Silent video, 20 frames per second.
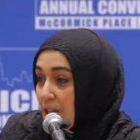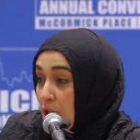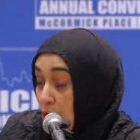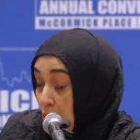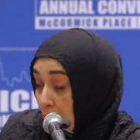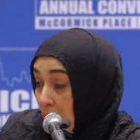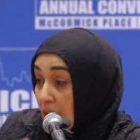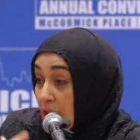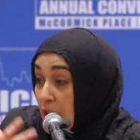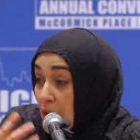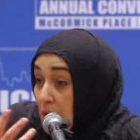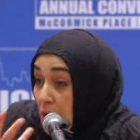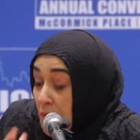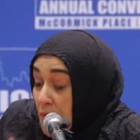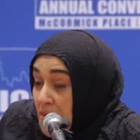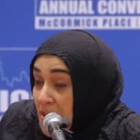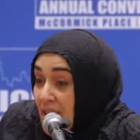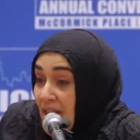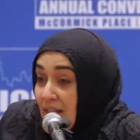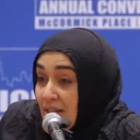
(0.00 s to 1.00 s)
You can
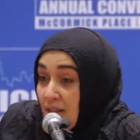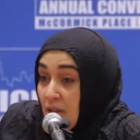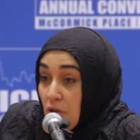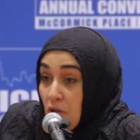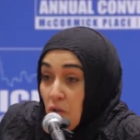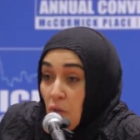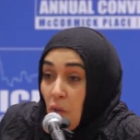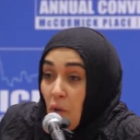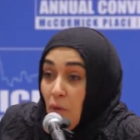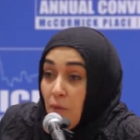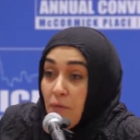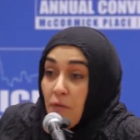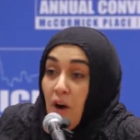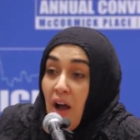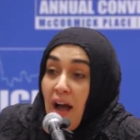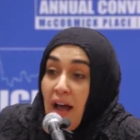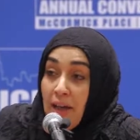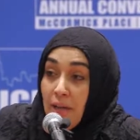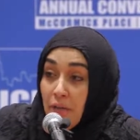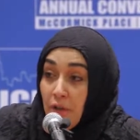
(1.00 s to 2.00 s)
use it as a tool for
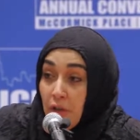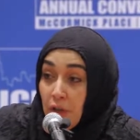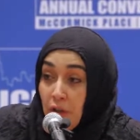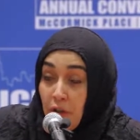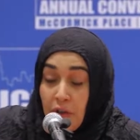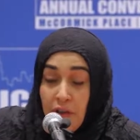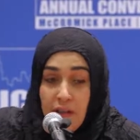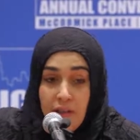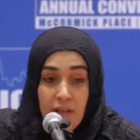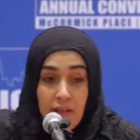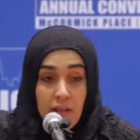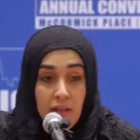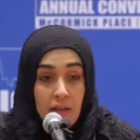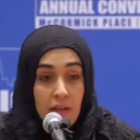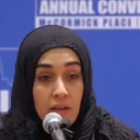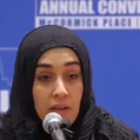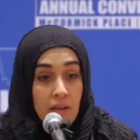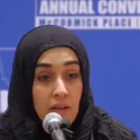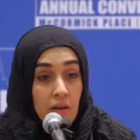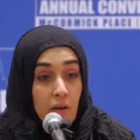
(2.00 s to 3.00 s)
either good
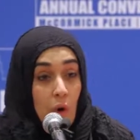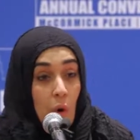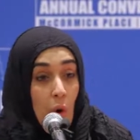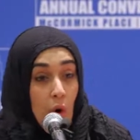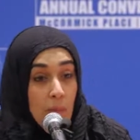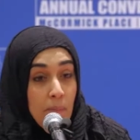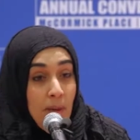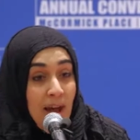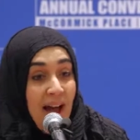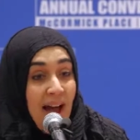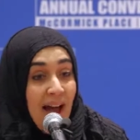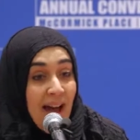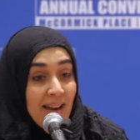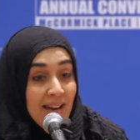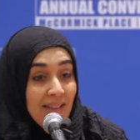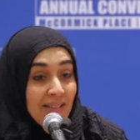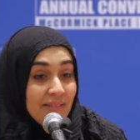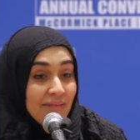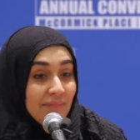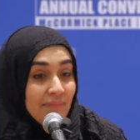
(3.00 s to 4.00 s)
or
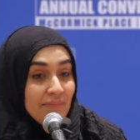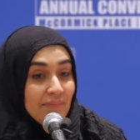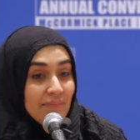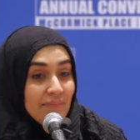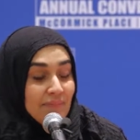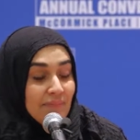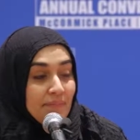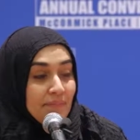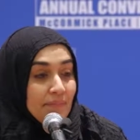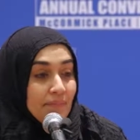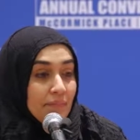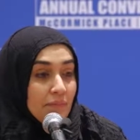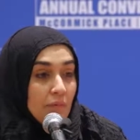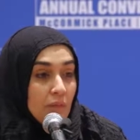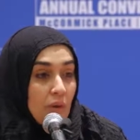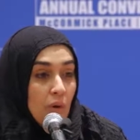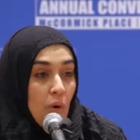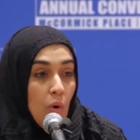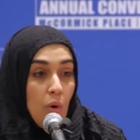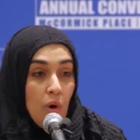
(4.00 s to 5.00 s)
bad
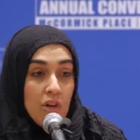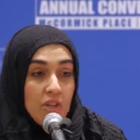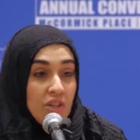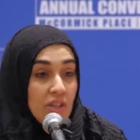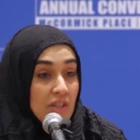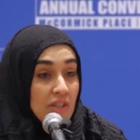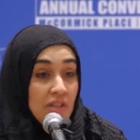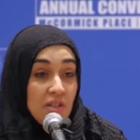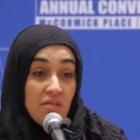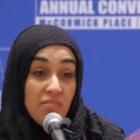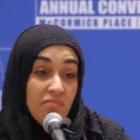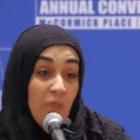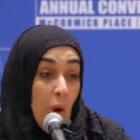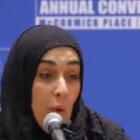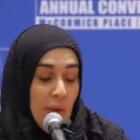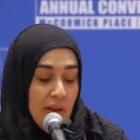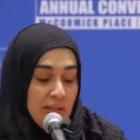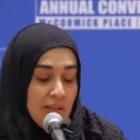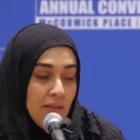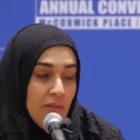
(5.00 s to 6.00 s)
or just a
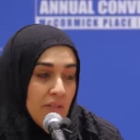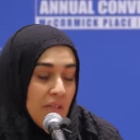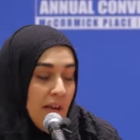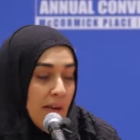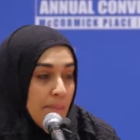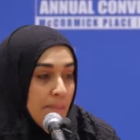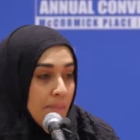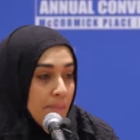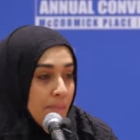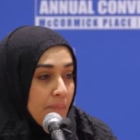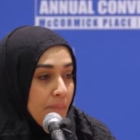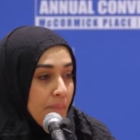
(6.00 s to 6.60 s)
waste of time.